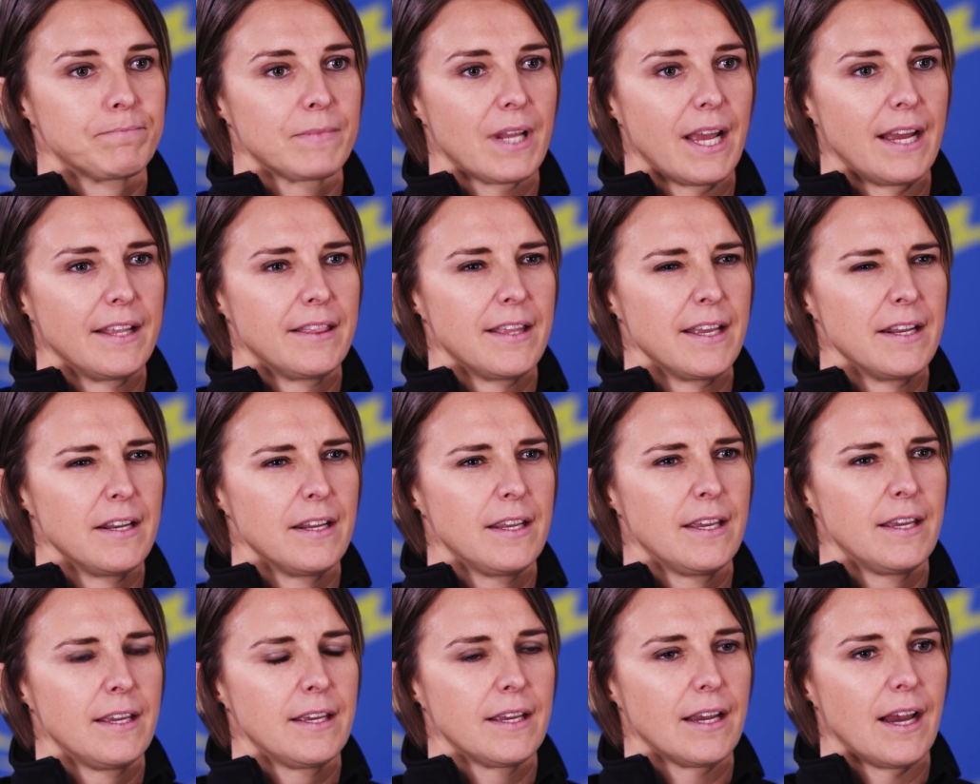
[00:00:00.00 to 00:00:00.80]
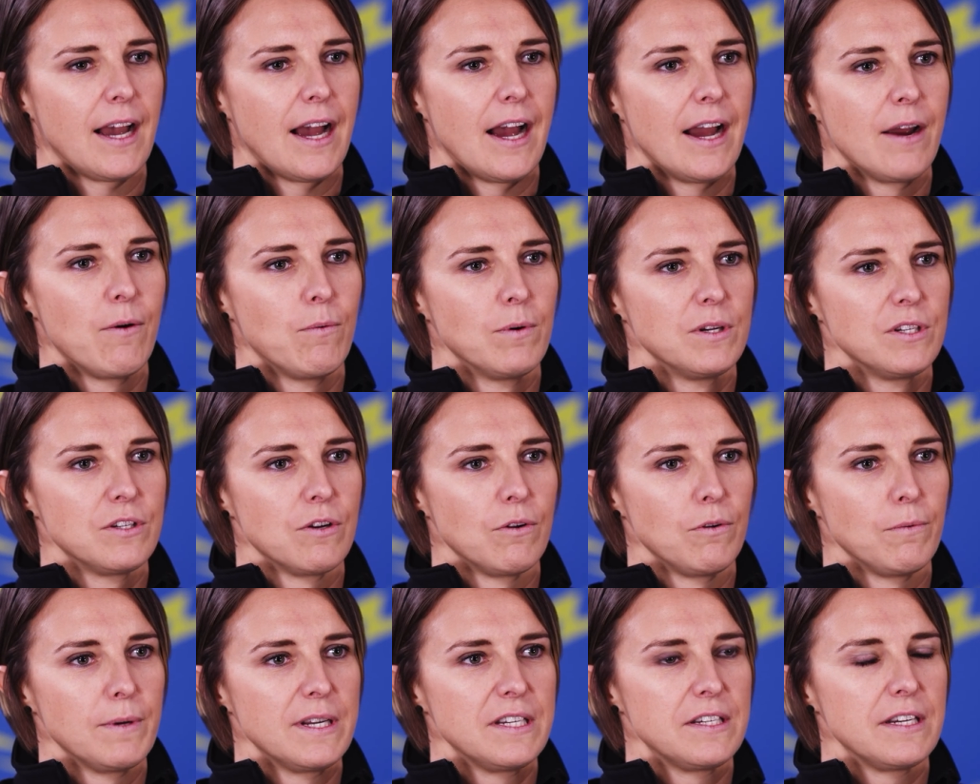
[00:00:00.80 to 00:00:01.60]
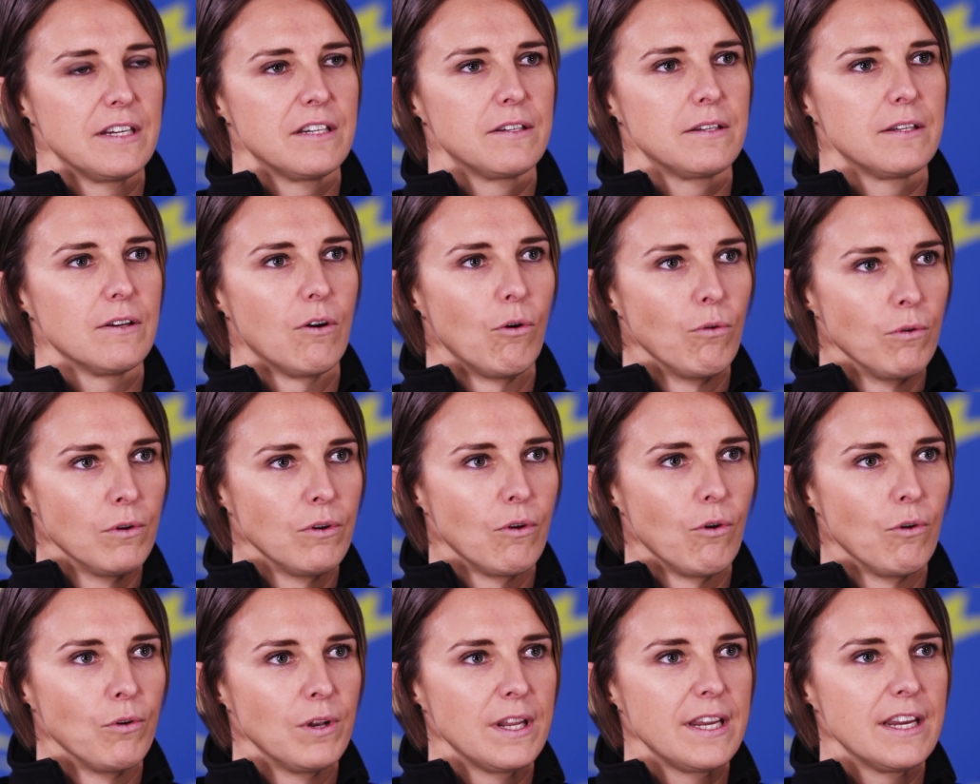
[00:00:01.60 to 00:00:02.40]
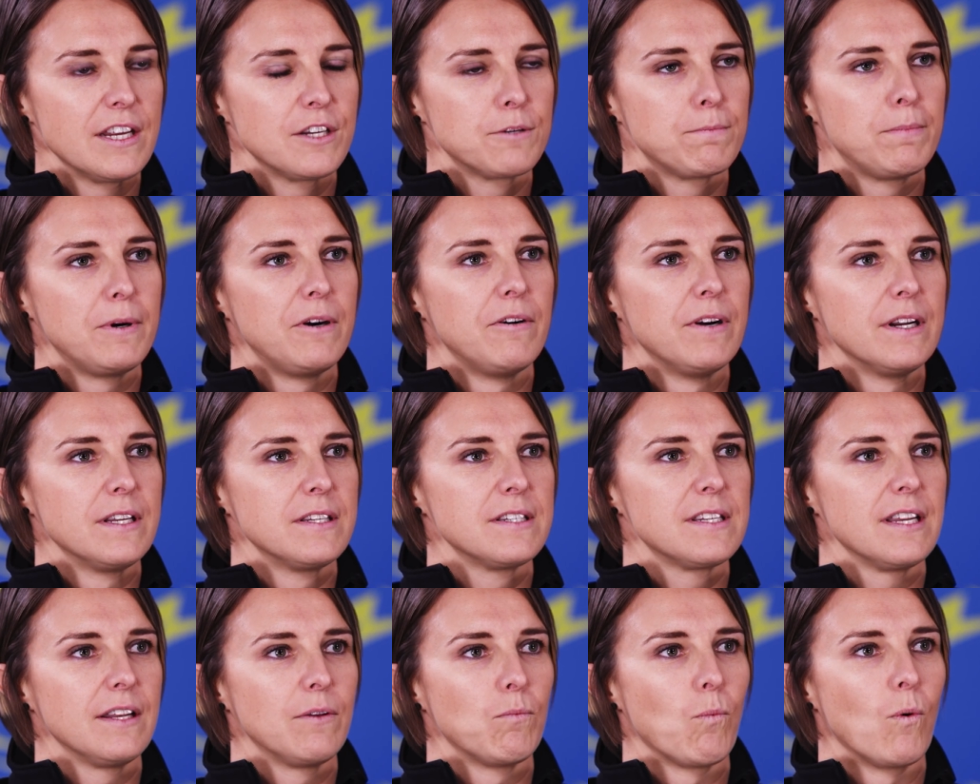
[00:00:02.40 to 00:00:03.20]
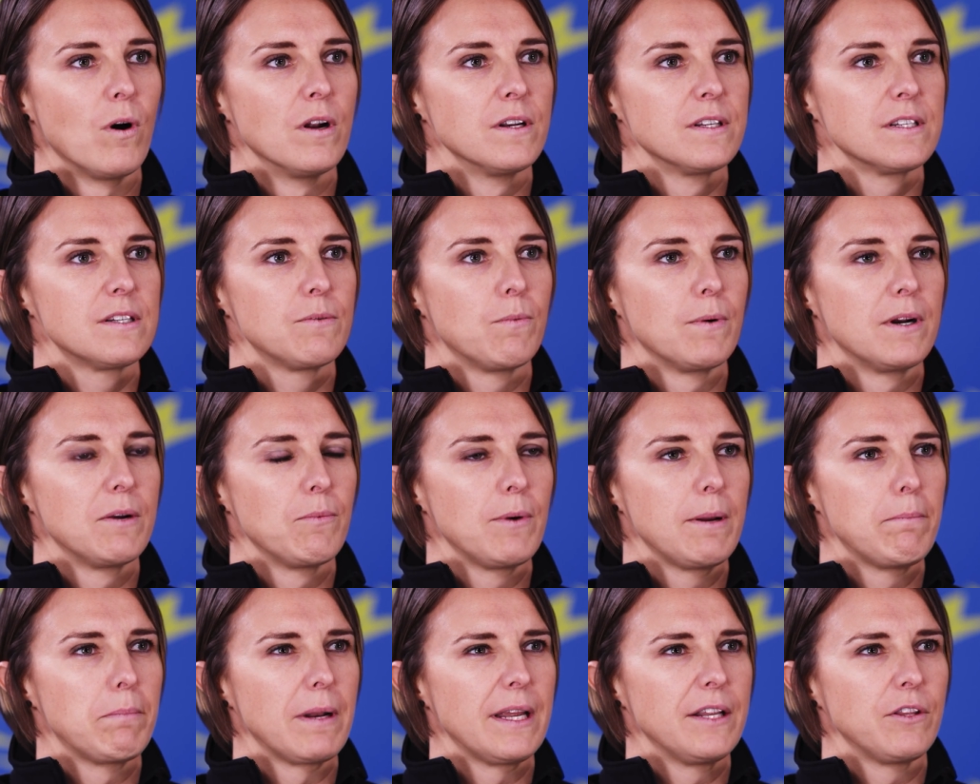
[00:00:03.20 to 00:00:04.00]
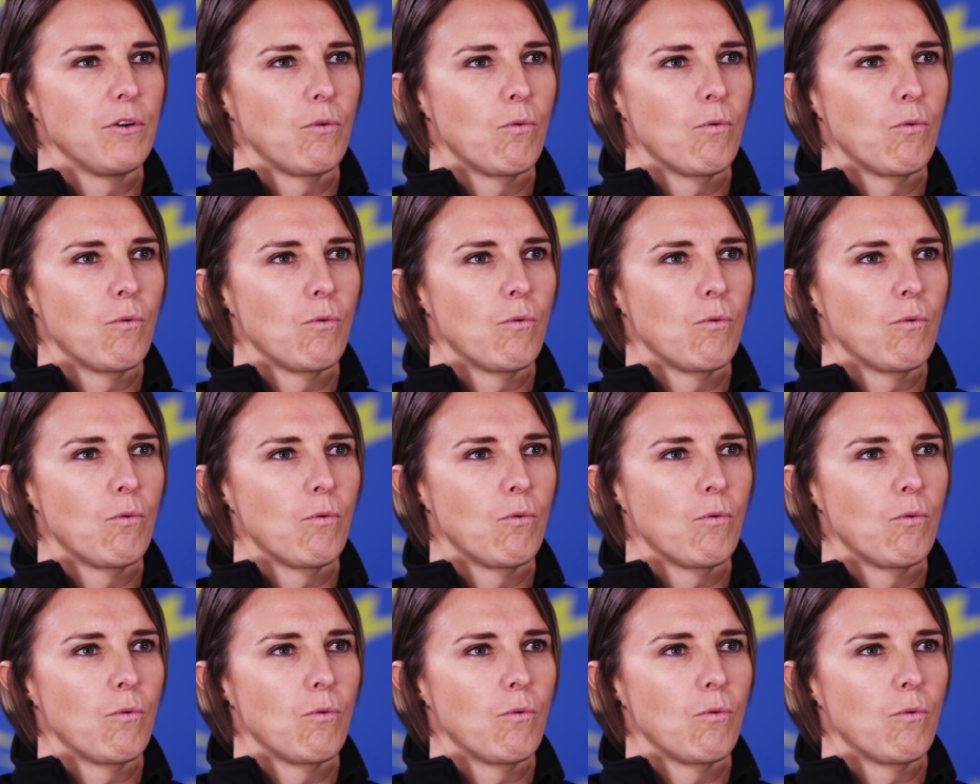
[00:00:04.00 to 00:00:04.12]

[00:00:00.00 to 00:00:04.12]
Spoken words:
I think I was always only experienced it once, when we played